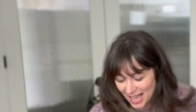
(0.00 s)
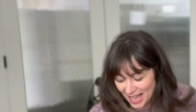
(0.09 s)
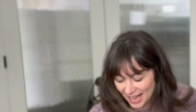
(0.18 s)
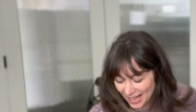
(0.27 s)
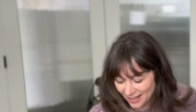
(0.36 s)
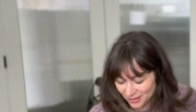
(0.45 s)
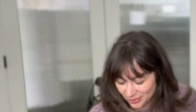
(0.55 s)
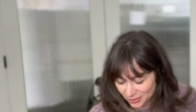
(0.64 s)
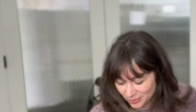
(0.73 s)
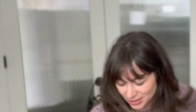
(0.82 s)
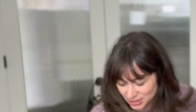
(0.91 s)
I have a
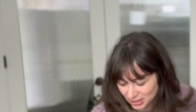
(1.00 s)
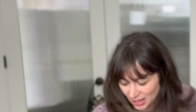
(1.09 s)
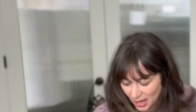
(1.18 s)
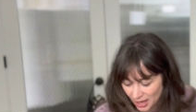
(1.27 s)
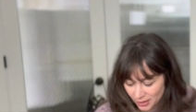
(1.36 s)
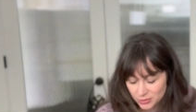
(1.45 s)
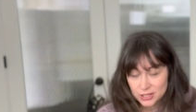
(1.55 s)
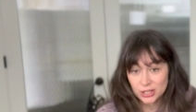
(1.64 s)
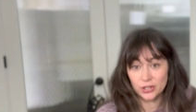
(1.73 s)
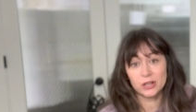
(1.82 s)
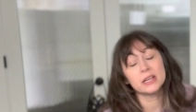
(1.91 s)
quick question. I was
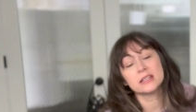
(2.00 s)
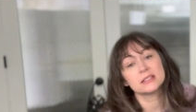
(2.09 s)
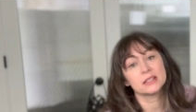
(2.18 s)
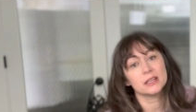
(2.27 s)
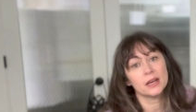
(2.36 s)
curious,